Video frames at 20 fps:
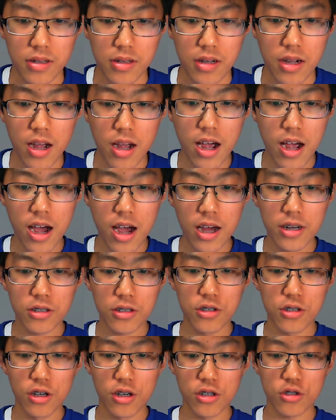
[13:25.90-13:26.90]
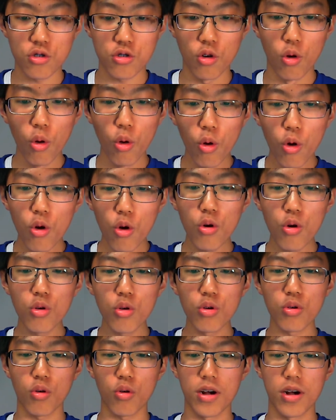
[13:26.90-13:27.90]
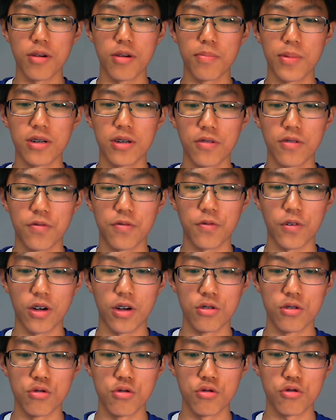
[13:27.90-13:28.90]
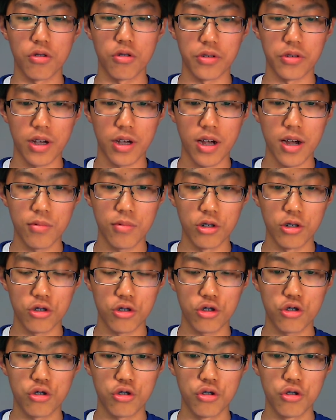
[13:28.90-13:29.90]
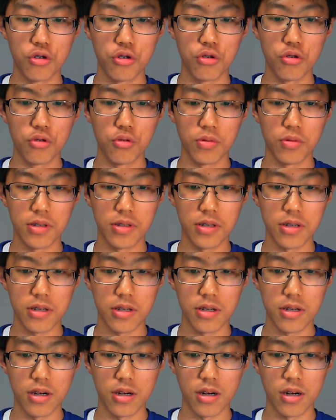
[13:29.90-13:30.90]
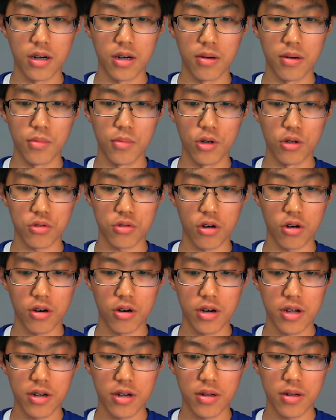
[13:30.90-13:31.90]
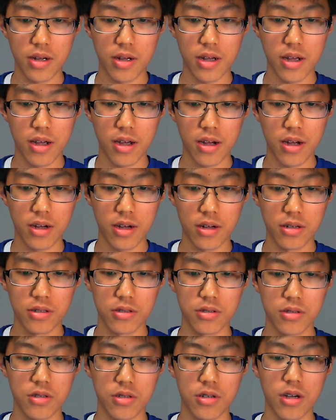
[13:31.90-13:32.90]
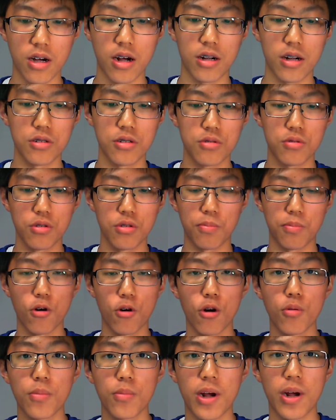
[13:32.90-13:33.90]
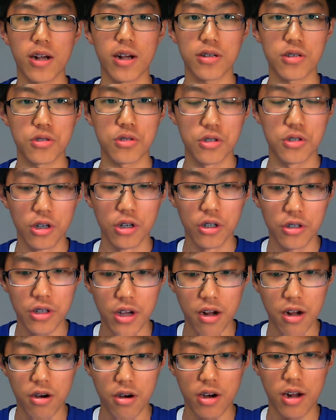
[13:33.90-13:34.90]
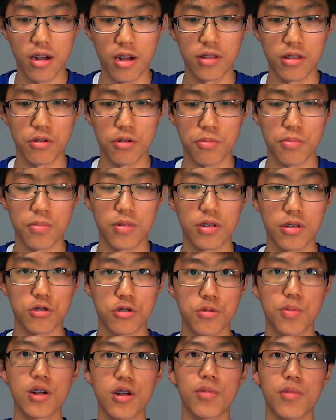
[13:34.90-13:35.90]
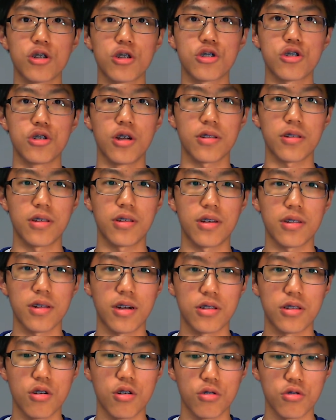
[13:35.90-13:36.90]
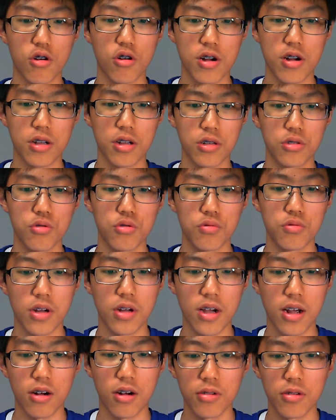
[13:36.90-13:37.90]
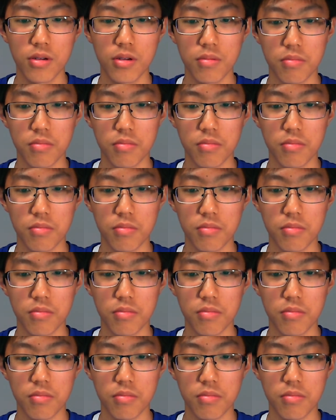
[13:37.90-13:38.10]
And it does, quite a bit of neutral damage to the Altaria. And yeah, the Probopass is still there, and there's pretty much nothing that the Altaria can do now.